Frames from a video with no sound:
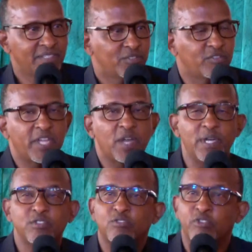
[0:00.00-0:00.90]
You know, they
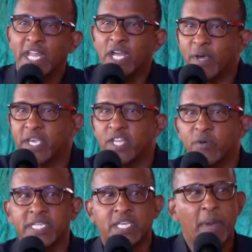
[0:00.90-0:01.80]
want you to run away the
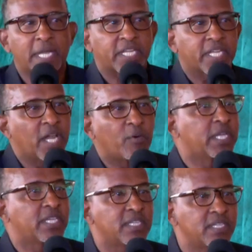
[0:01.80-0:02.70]
way Kibaki ran away.
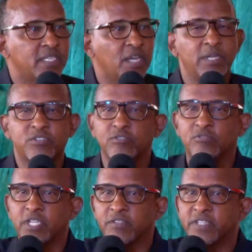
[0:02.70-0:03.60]
They want you
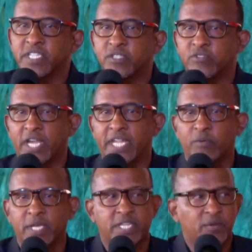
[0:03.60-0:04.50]
to leave it and you run
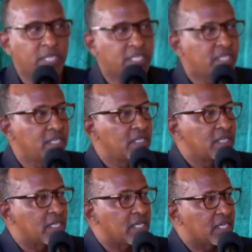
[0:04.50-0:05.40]
away the
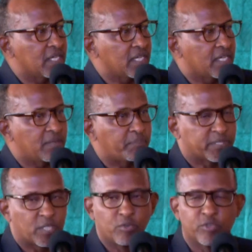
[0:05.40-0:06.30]
way
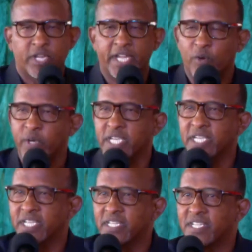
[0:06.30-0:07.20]
President Uhuru ran away.
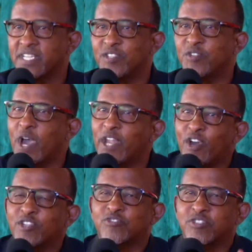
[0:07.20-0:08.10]
You are
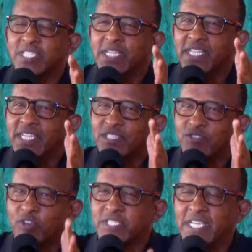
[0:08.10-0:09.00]
not
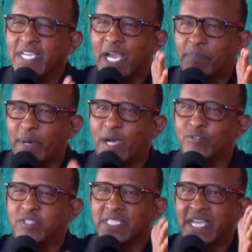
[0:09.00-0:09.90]
talking
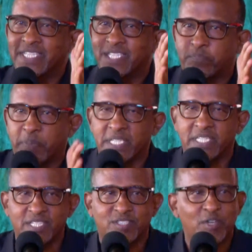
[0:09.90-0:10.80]
about the
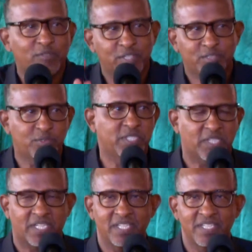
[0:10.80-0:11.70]
independency of the
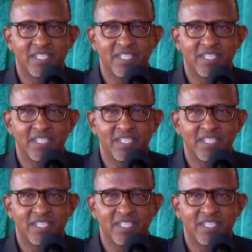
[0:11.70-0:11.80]
judiciary.